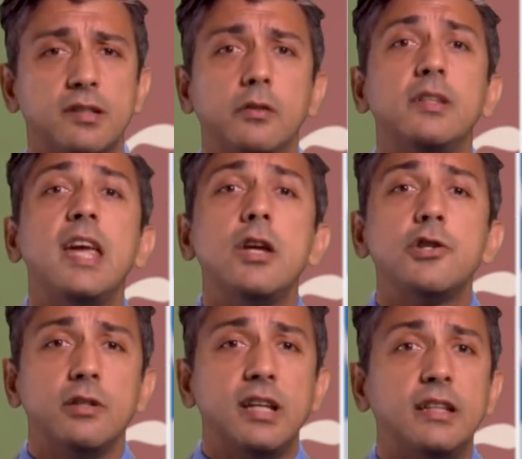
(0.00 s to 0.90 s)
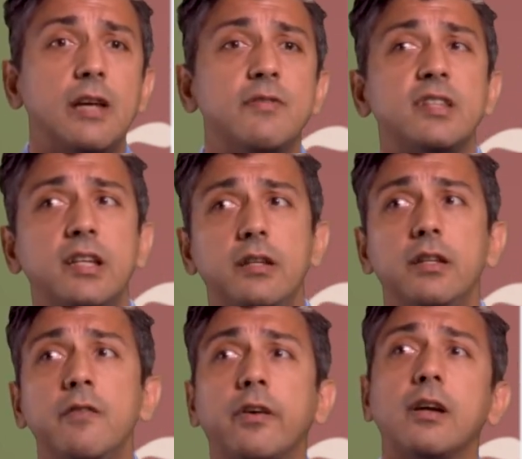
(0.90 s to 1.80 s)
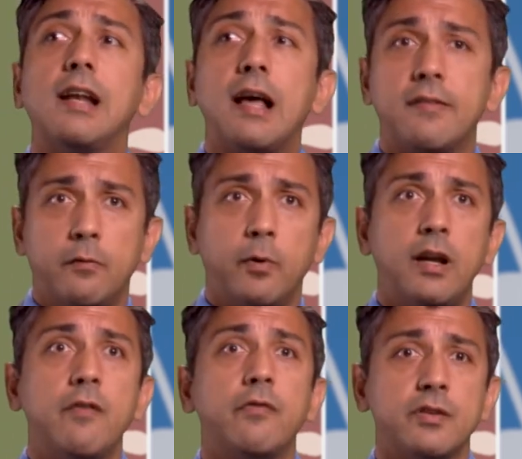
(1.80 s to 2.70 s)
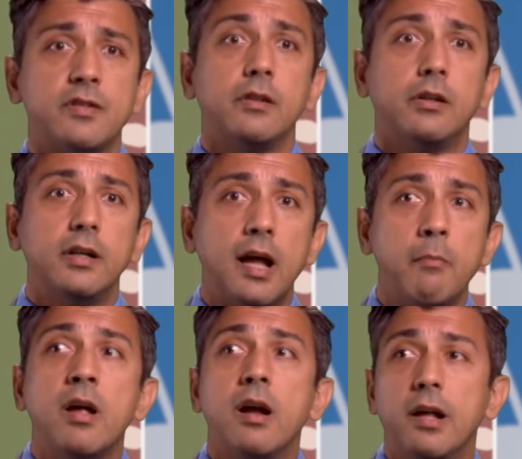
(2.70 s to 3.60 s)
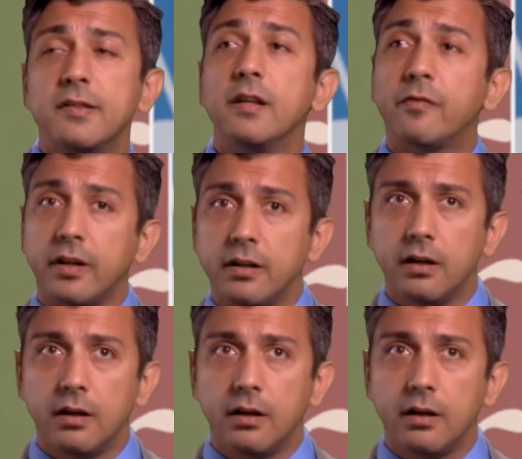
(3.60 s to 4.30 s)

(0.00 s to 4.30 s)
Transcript: the notation that they've seen in different classes where they first learned them is different.